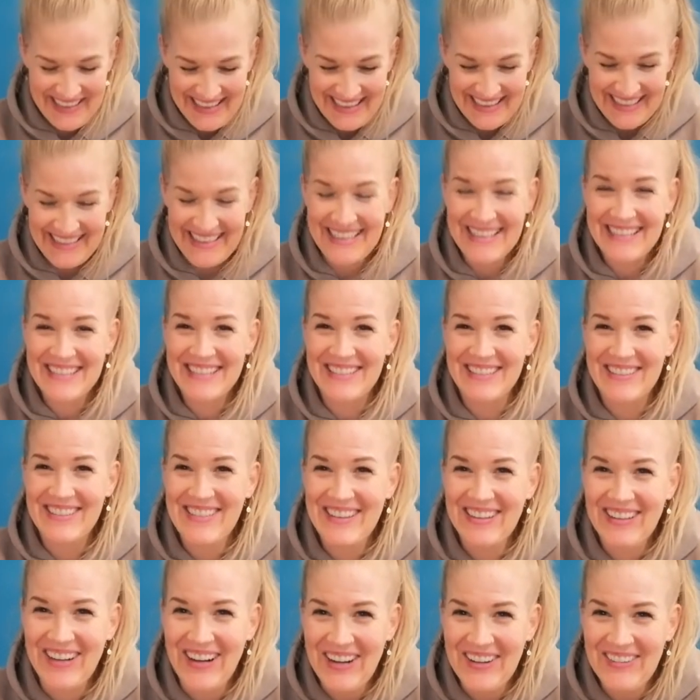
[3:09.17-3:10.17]
Let us know in the
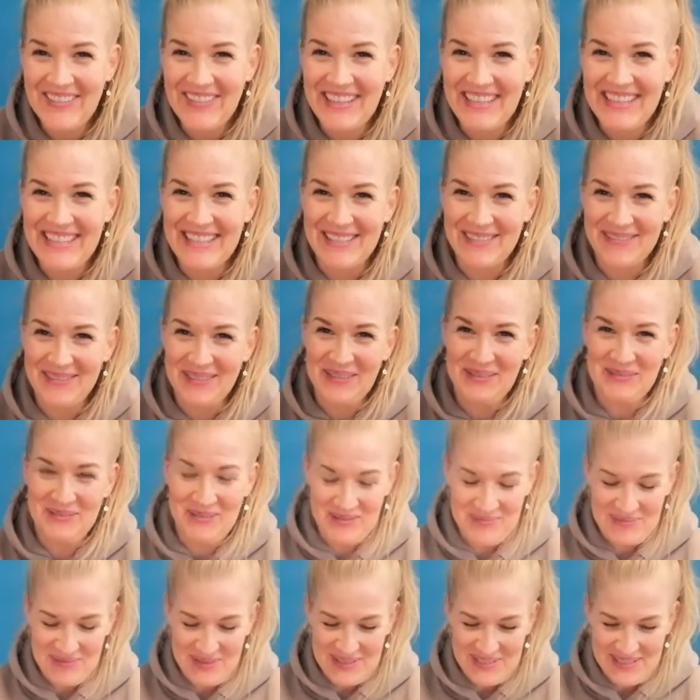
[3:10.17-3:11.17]
comments if you're
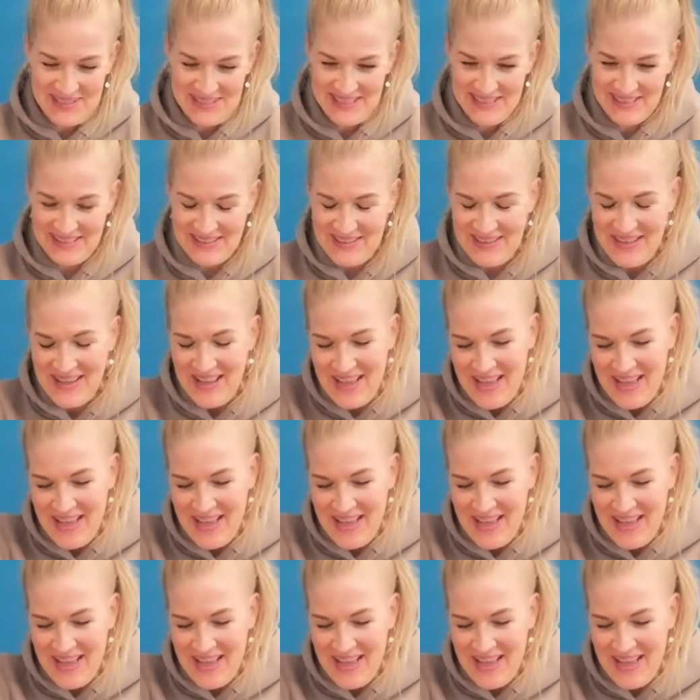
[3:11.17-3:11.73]
from Brazil.